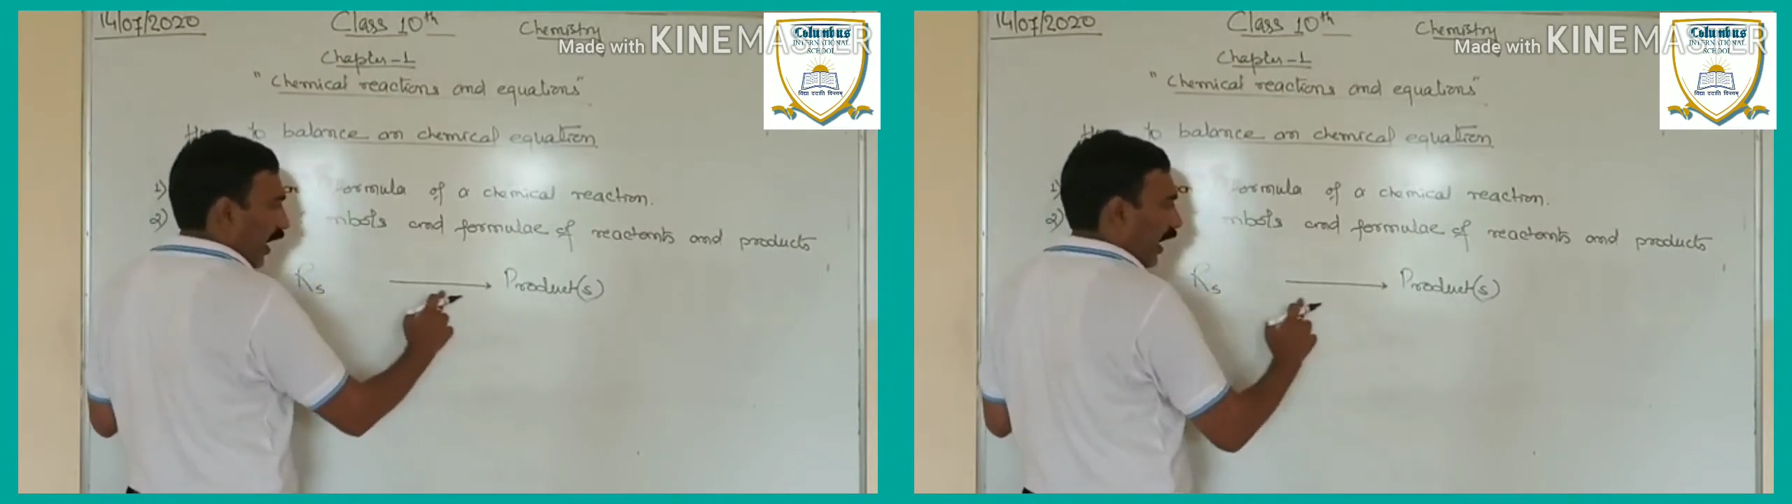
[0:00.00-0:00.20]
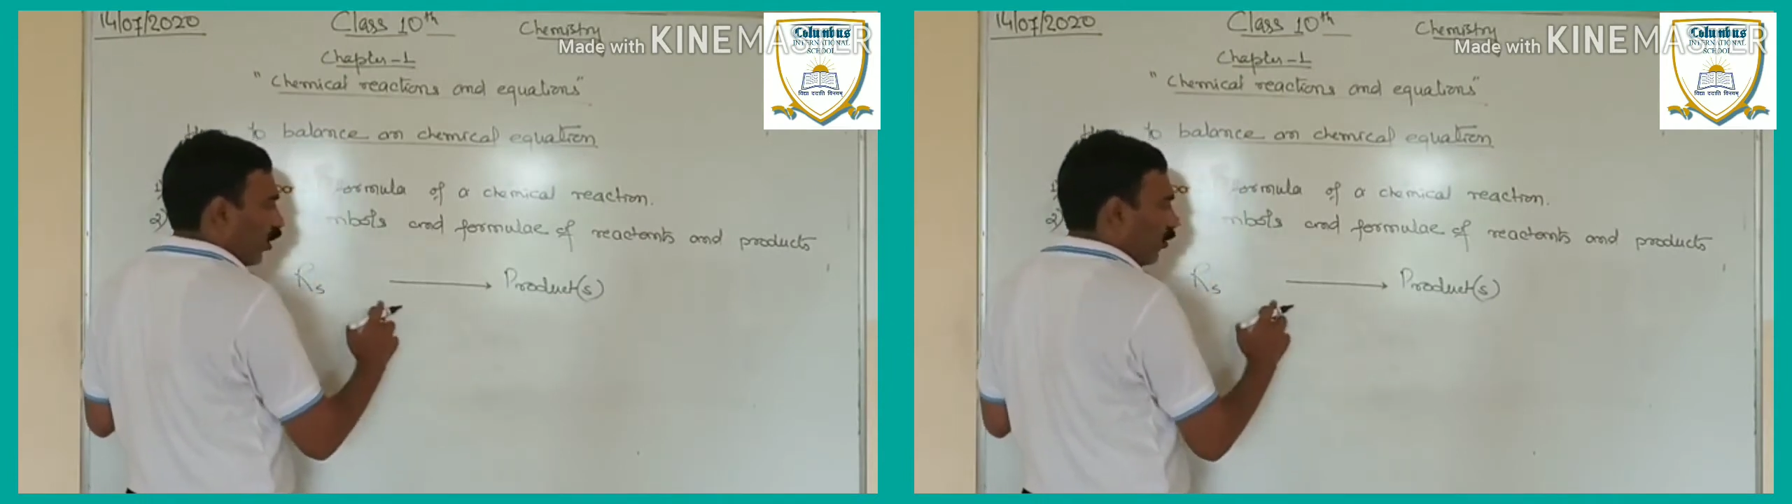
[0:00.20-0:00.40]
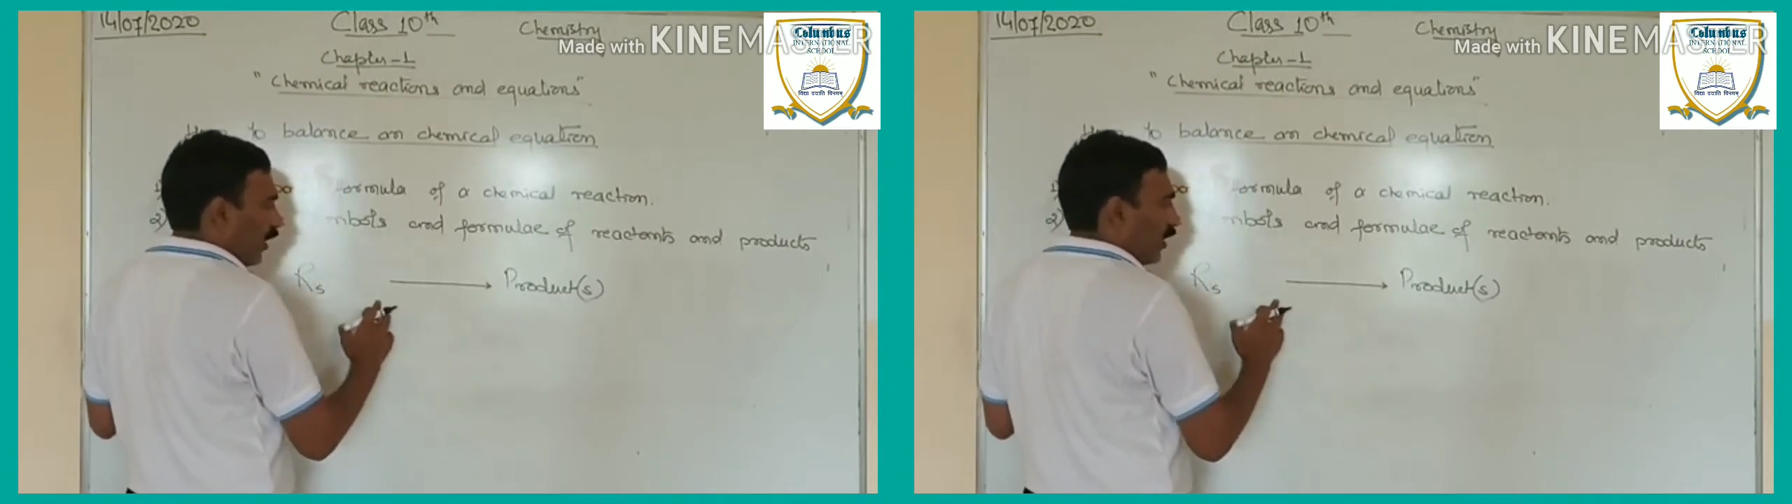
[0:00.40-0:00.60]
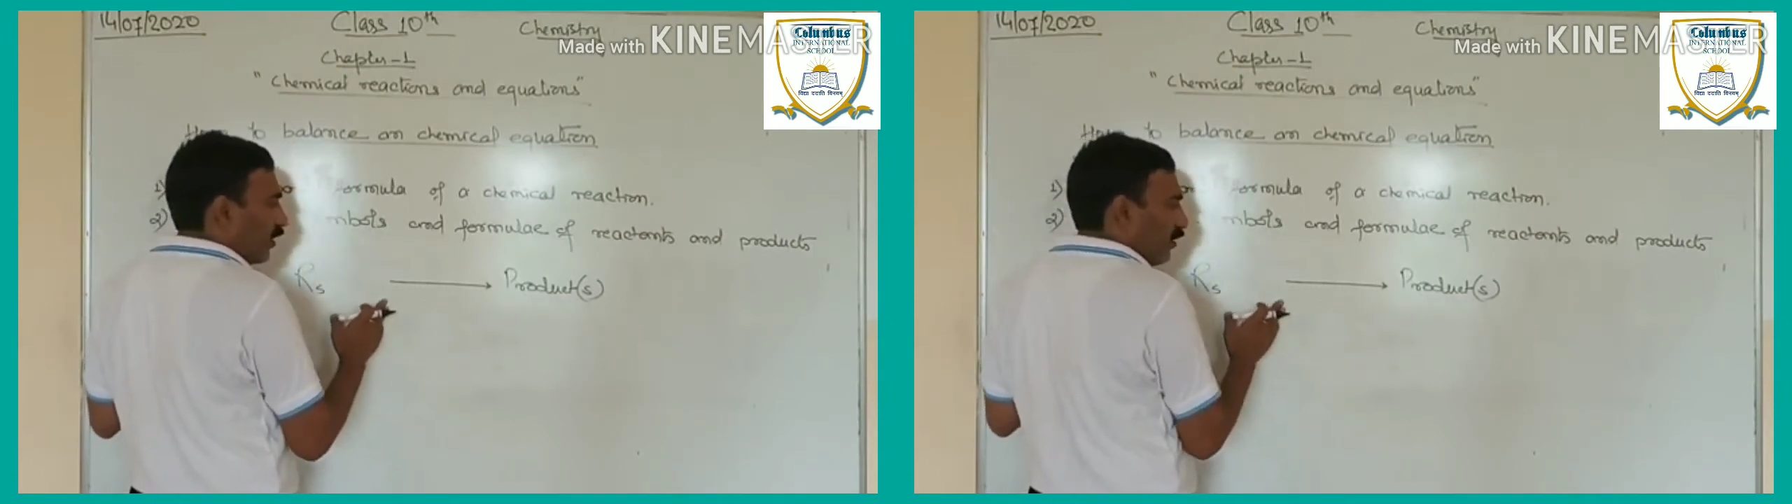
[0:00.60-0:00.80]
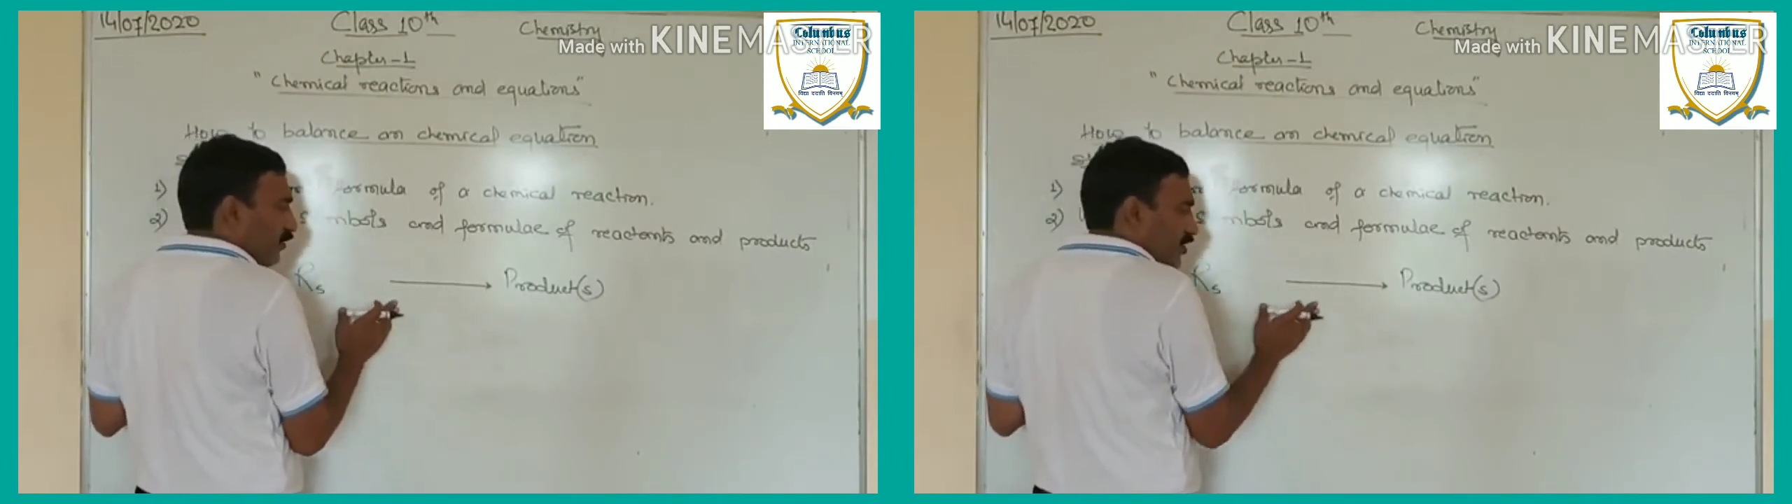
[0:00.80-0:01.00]
arrow mark
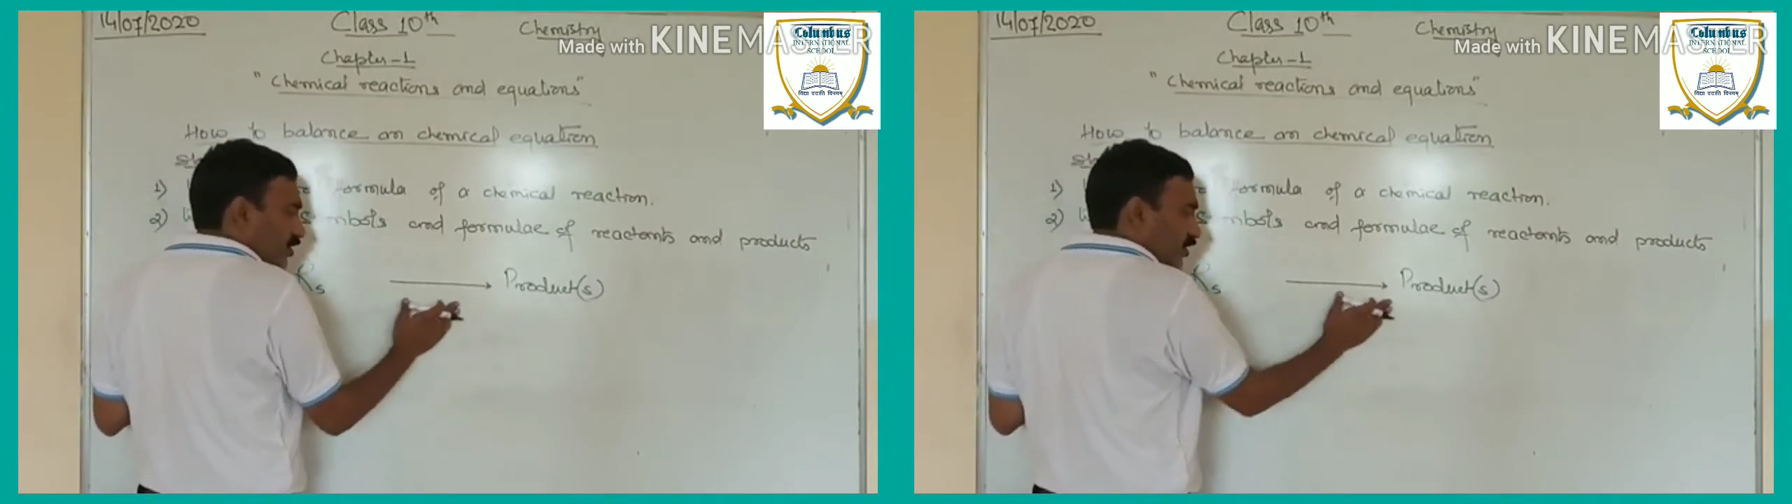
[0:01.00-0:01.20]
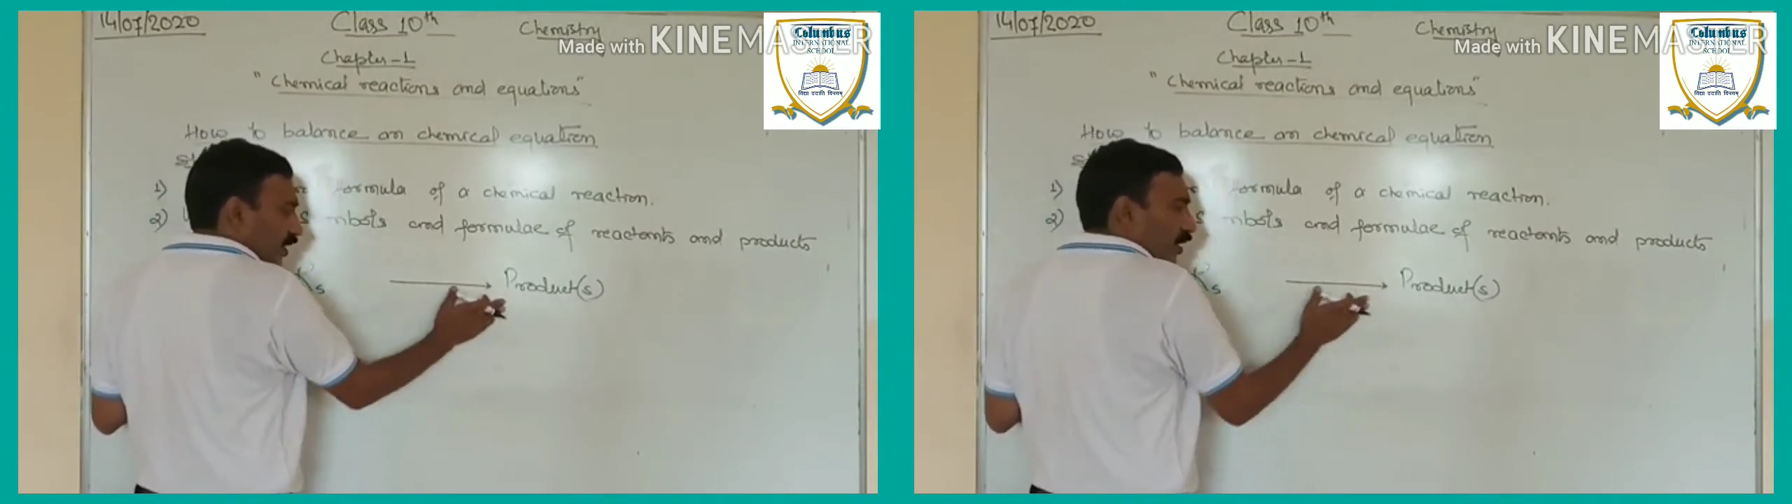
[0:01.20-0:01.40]
which is